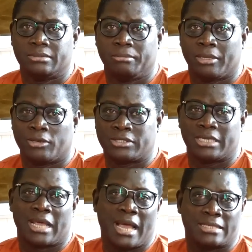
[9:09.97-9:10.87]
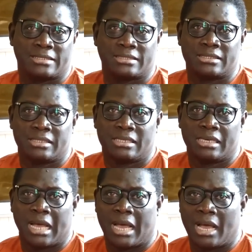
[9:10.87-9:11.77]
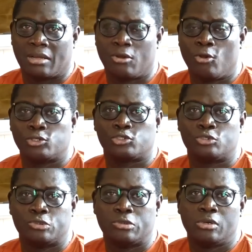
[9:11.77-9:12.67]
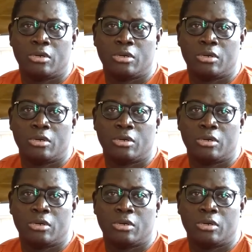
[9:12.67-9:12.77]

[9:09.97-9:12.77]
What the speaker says: because it has close to